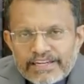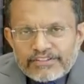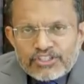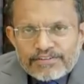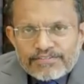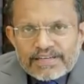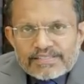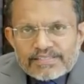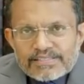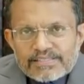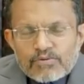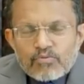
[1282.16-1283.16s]
The
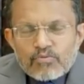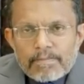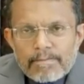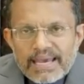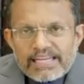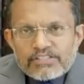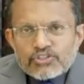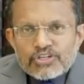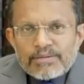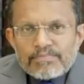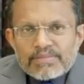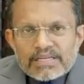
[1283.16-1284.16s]
NGFS will
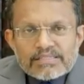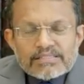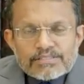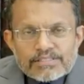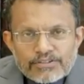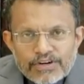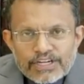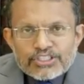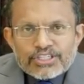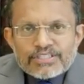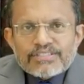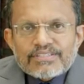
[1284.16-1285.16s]
mainstream the
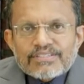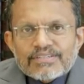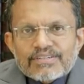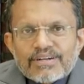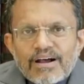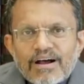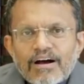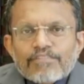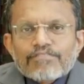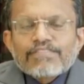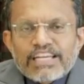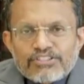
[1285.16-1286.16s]
consideration
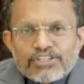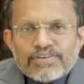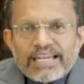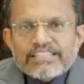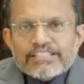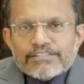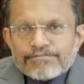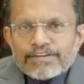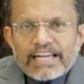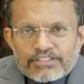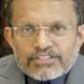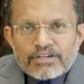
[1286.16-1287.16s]
of nature-related
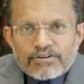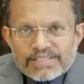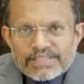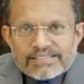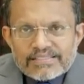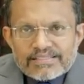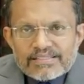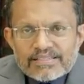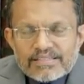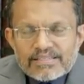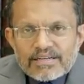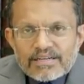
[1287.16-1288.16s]
financial risks
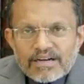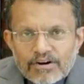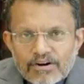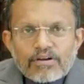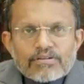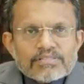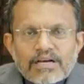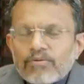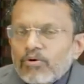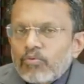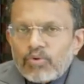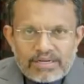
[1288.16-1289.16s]
across
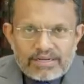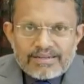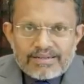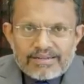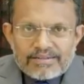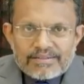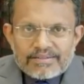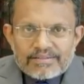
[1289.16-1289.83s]
our work.